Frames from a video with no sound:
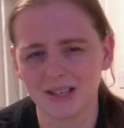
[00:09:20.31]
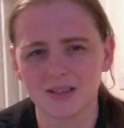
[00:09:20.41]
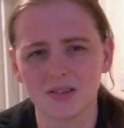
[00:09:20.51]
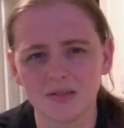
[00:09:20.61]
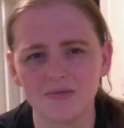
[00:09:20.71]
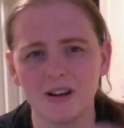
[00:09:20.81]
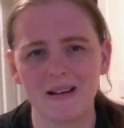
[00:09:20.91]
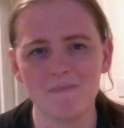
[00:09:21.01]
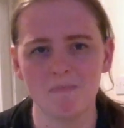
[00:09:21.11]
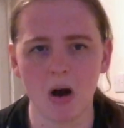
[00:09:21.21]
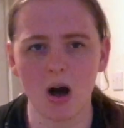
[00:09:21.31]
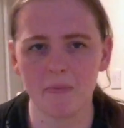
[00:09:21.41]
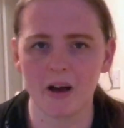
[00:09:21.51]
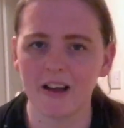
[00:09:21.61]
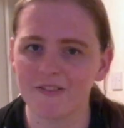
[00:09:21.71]
It's got some very
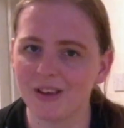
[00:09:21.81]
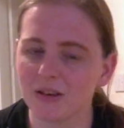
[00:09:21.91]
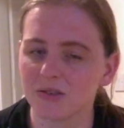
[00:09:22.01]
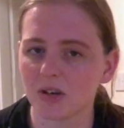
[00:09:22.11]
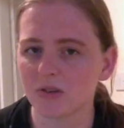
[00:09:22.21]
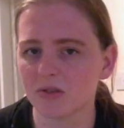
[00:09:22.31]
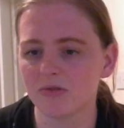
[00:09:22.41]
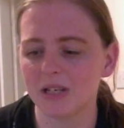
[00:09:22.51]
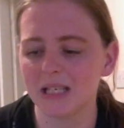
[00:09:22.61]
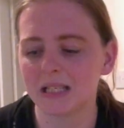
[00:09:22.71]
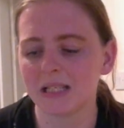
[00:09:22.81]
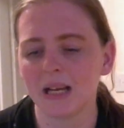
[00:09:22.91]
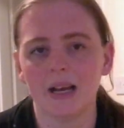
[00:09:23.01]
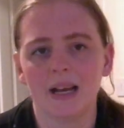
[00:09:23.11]
Marmite feels on Goodreads.